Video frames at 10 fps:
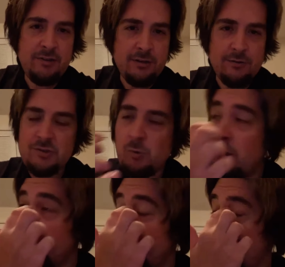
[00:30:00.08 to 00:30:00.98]
I have
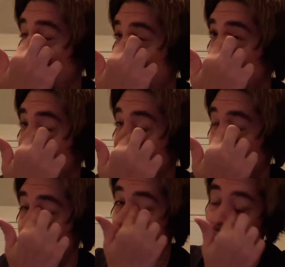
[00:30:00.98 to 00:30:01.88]
112 of you on here,
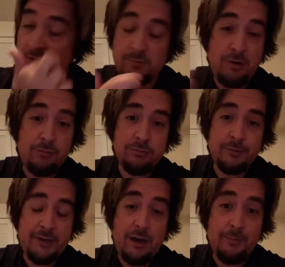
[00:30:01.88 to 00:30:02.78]
I know this is
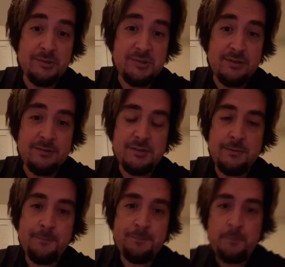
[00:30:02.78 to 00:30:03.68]
probably common
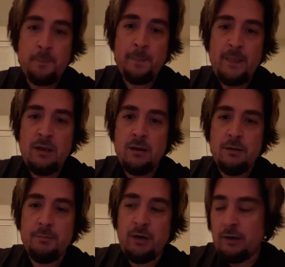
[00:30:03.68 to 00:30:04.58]
sense
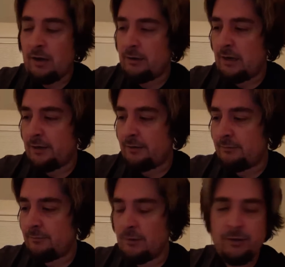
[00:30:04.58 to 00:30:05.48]
but I,
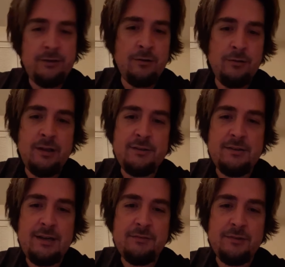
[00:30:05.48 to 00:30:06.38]
I really don't
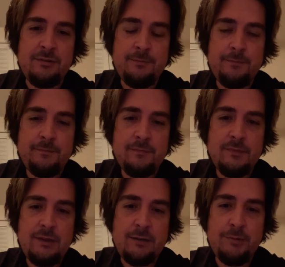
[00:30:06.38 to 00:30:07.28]
like to have to
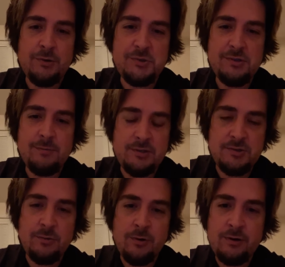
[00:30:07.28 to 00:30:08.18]
like in my
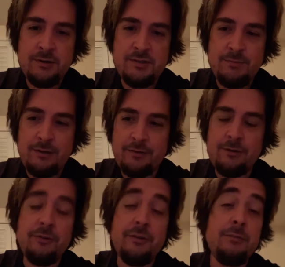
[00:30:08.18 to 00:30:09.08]
stories about
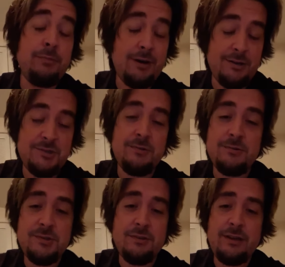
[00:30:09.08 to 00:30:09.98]
you know the
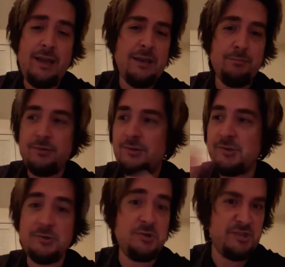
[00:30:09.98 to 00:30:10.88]
imposters and like hey
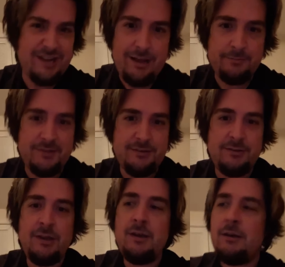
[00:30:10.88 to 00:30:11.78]
please this is not
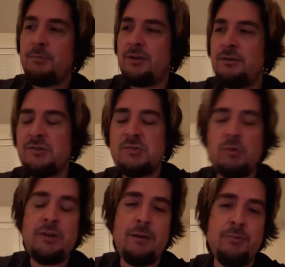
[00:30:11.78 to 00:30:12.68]
me but you just
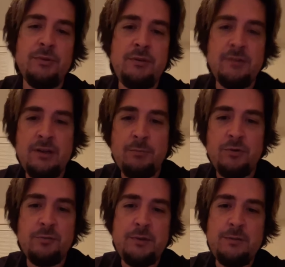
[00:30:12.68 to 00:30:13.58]
would not believe the
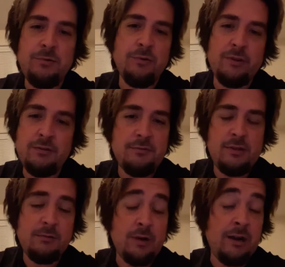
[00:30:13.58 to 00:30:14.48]
number of people that
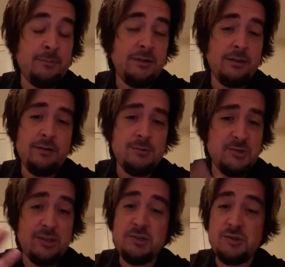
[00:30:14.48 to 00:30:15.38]
that write me and go
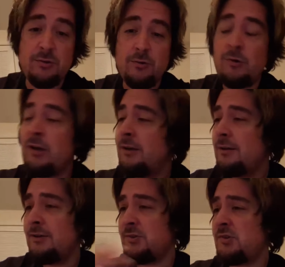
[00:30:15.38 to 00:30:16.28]
is this you
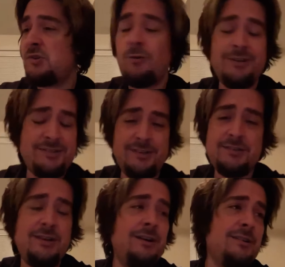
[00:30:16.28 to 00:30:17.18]
is this you on
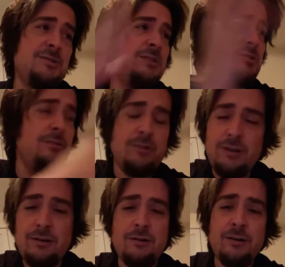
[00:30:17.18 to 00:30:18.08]
tiktok is this you
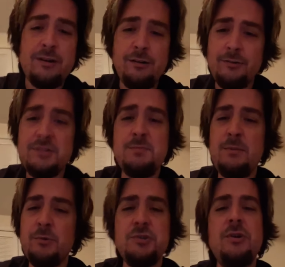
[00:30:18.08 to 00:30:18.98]
here you know and these
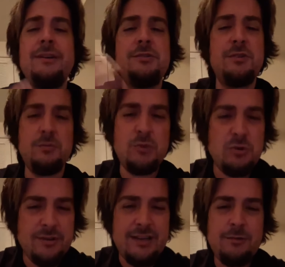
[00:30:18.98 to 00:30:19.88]
people trying to
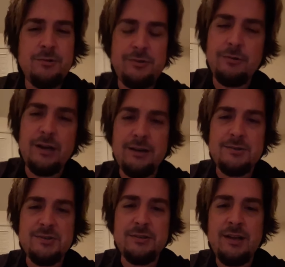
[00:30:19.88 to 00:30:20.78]
communicate with you
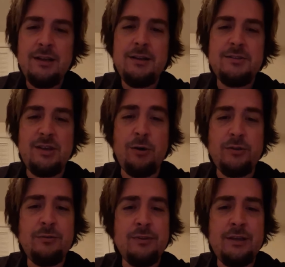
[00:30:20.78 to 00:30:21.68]
guys
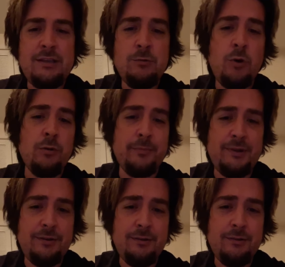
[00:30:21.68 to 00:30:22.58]
tell you that you are
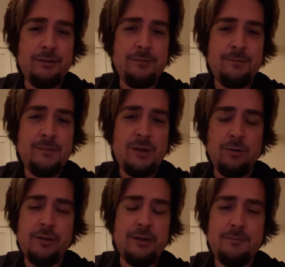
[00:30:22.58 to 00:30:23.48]
me
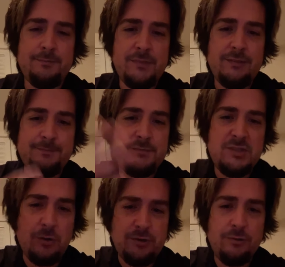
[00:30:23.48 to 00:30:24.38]
or that
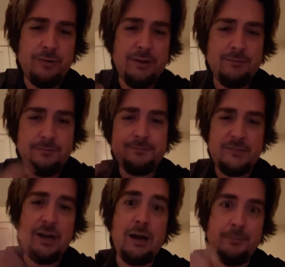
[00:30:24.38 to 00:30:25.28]
tell you that
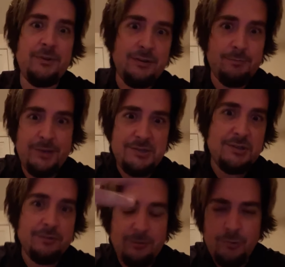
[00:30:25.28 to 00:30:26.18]
i'm me
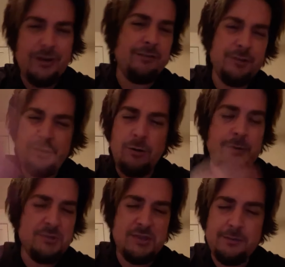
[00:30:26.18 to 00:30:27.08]
basically whatever you know
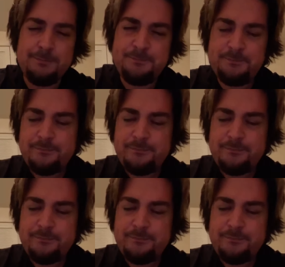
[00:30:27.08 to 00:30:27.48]
what i'm saying